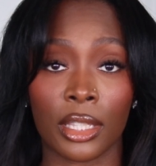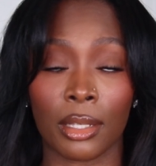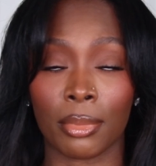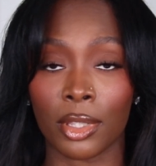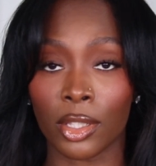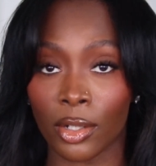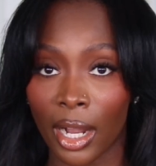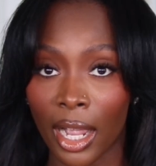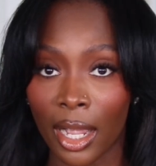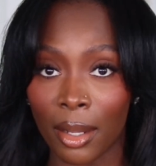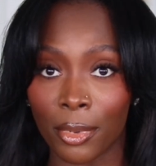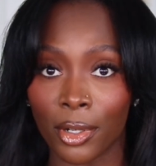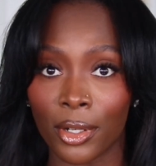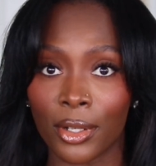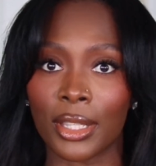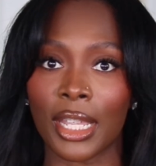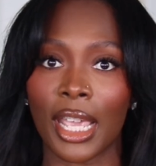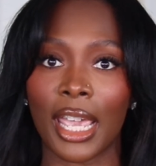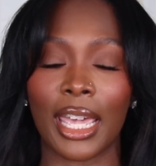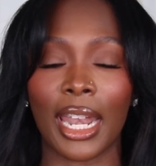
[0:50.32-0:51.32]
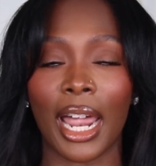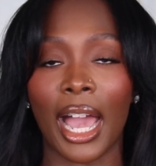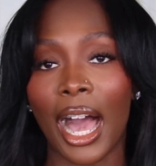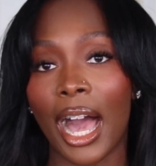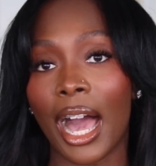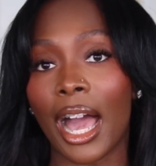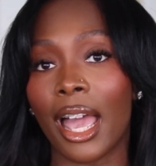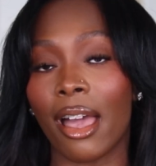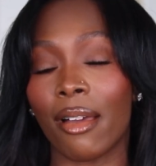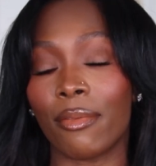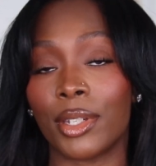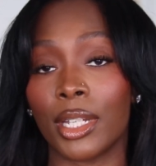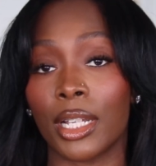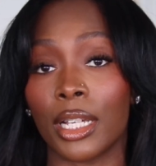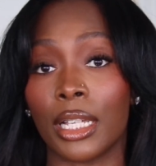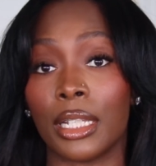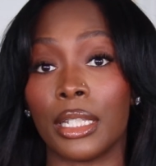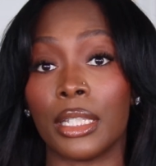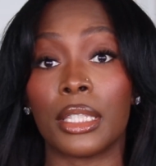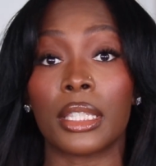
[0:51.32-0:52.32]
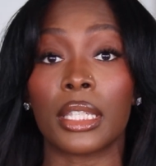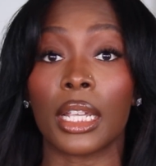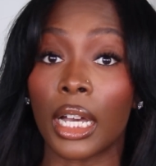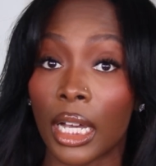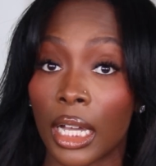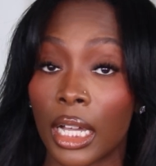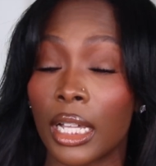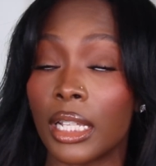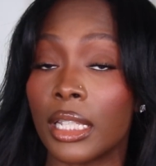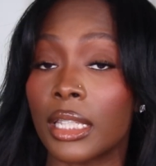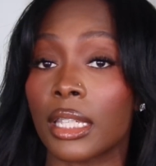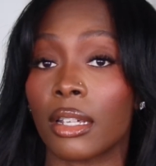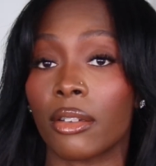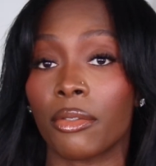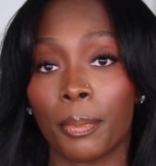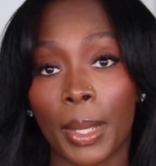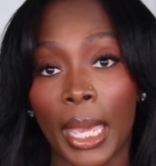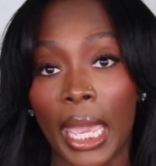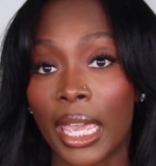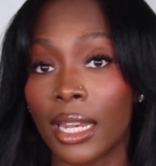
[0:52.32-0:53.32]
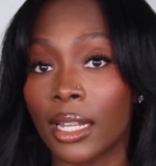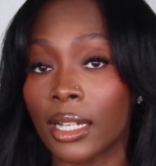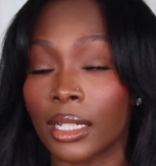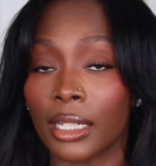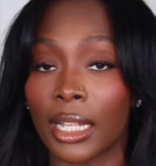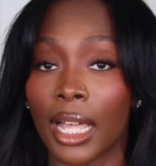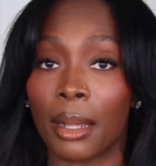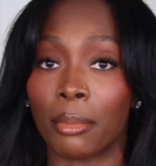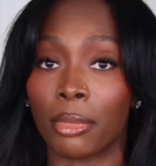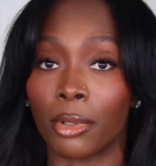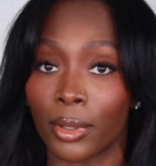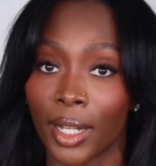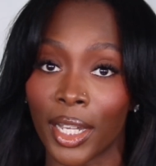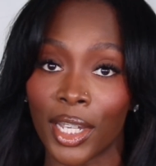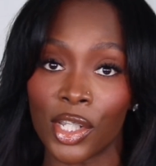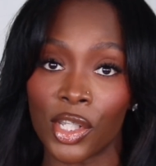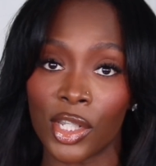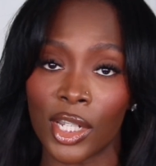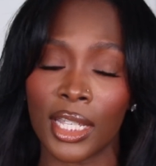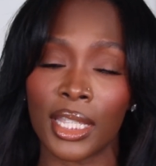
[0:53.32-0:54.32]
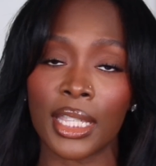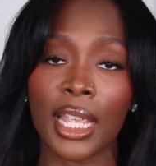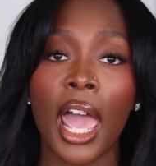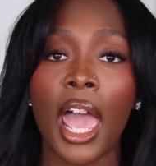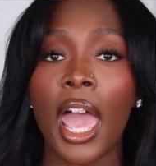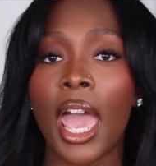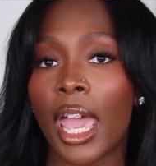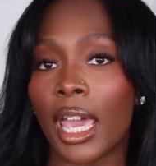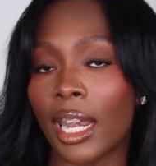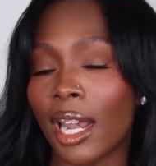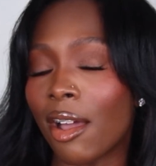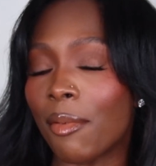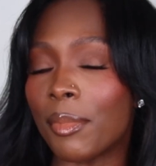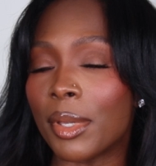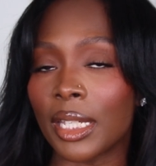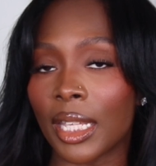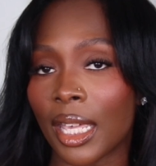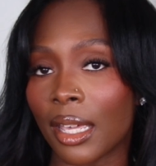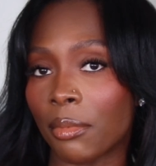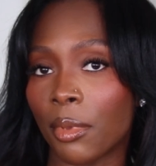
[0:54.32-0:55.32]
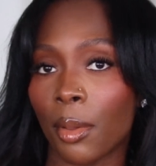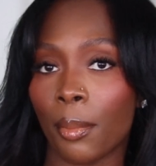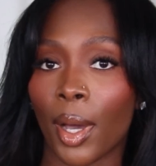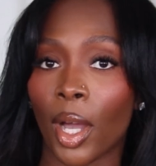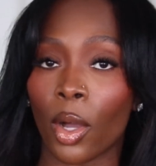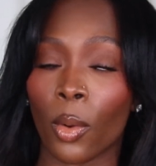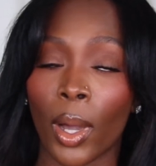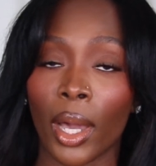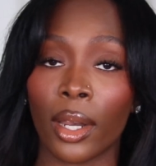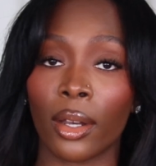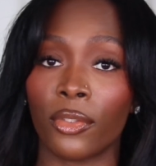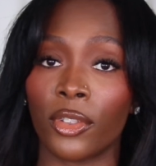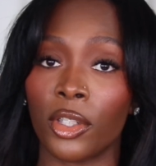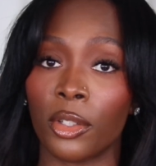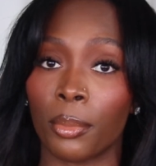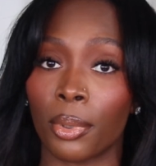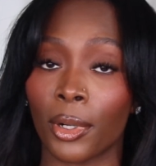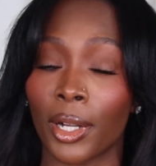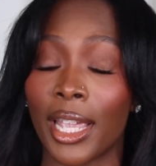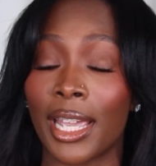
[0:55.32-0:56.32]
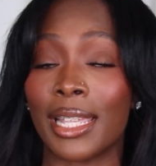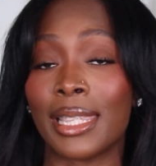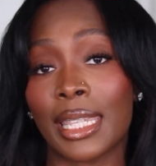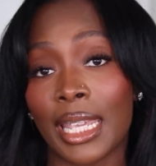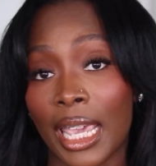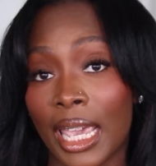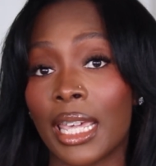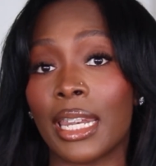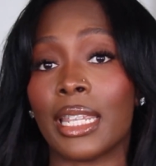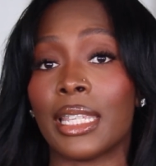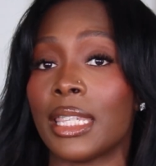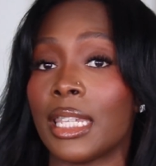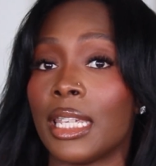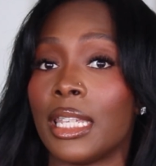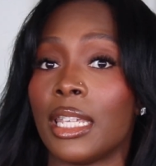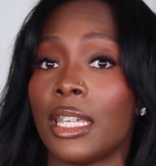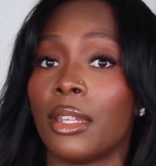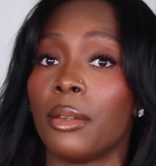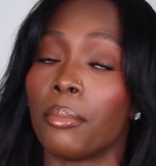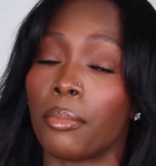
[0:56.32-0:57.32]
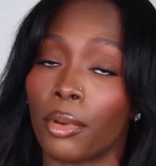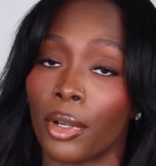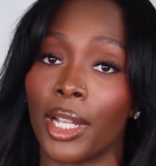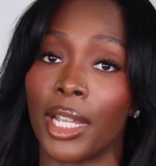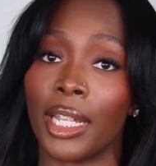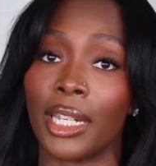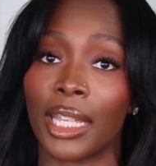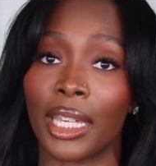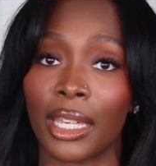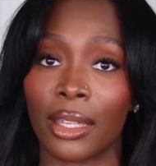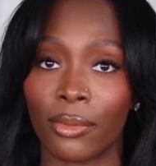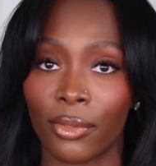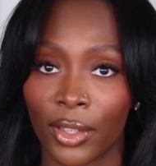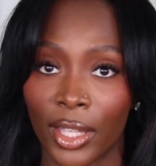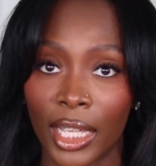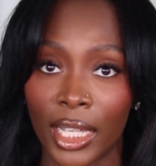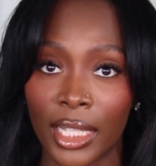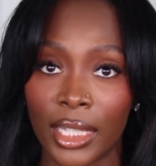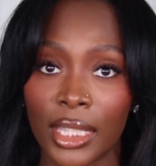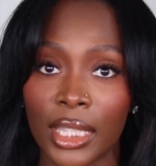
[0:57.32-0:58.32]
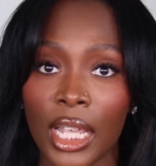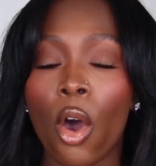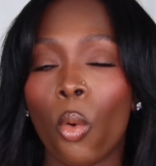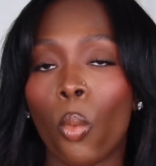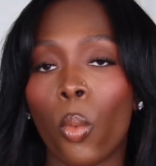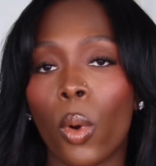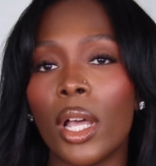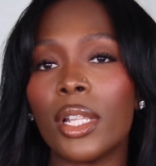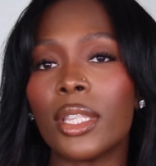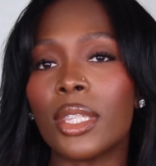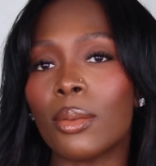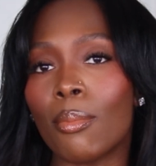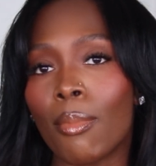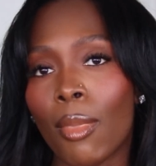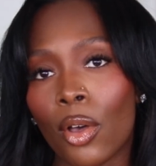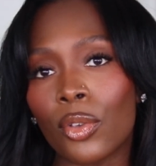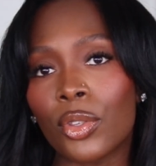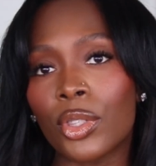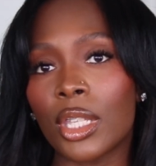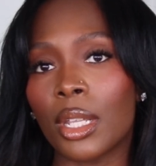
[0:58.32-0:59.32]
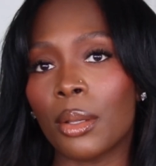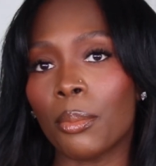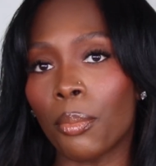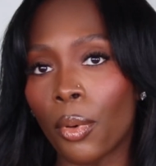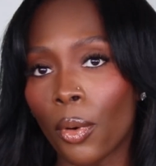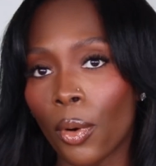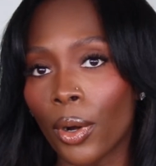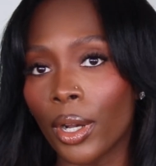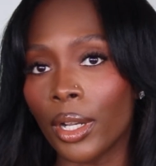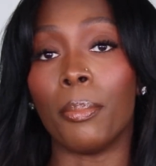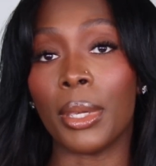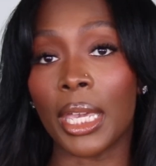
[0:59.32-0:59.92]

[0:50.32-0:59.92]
subscribers and I have done tons of paid collaborations and I've been gifted by quite a few brands and attended brand events. What's most important,